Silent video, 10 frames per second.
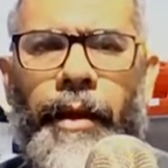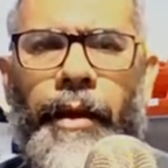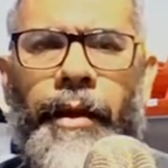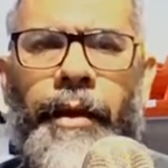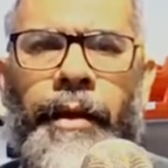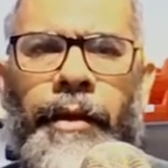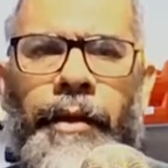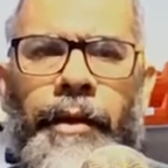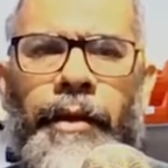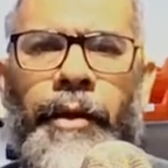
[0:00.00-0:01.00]

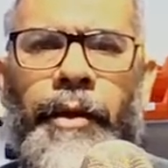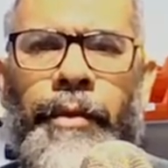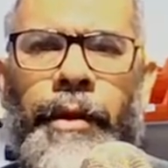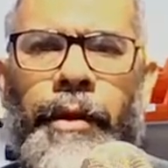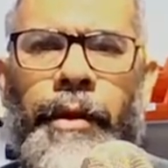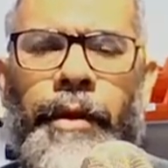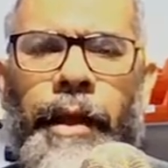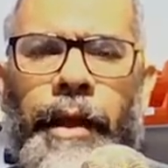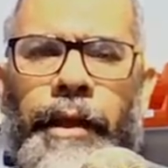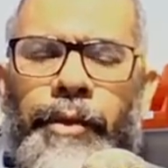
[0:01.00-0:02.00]
and
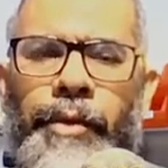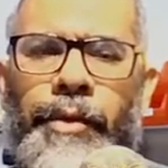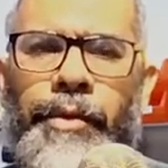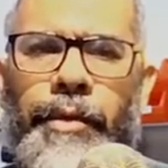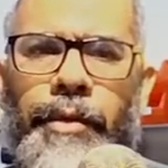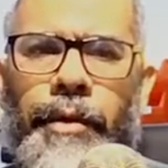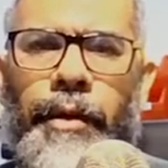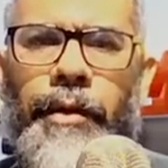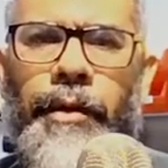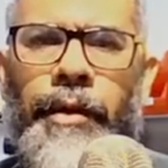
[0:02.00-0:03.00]
the electrons
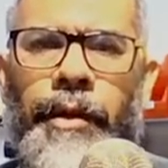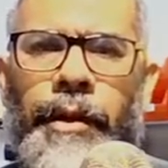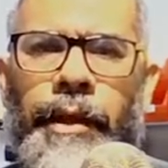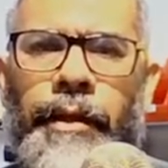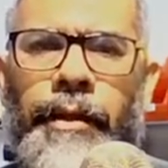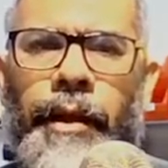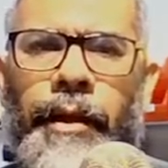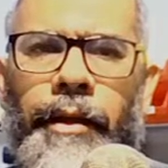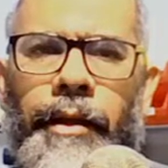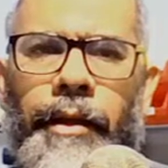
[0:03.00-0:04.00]
can
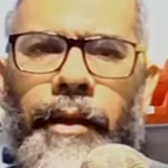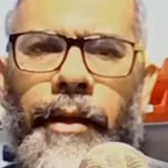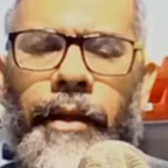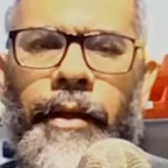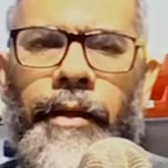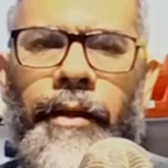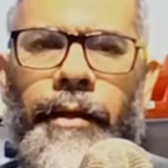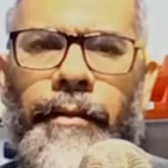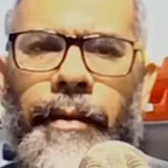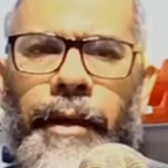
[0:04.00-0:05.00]
take
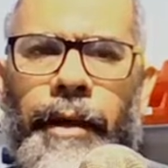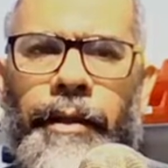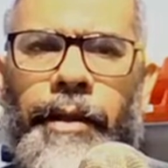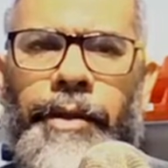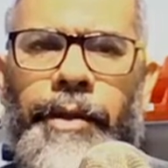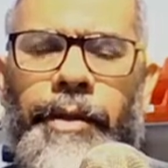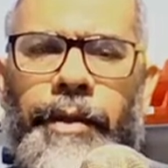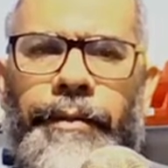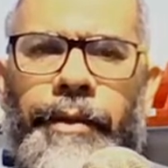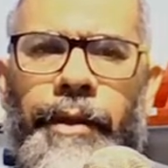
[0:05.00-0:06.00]

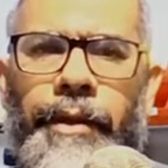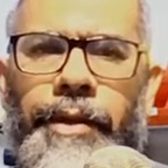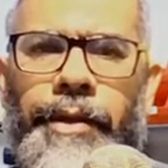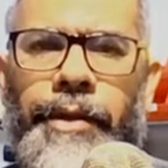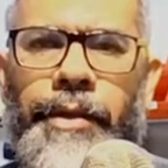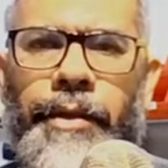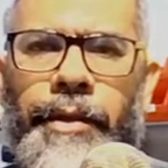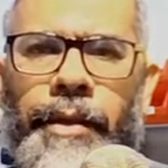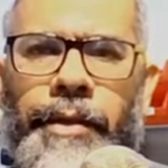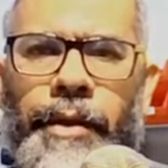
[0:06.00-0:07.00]
different energies
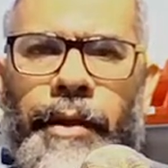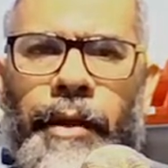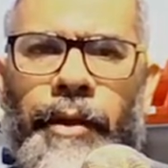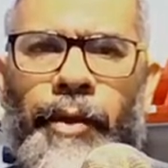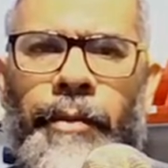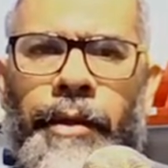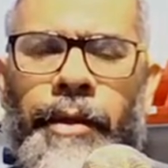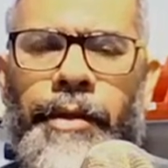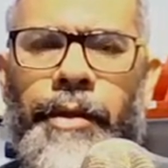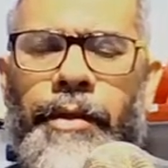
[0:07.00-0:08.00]
inside the atom, and
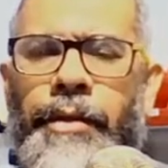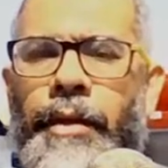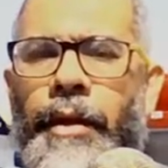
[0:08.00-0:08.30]
this is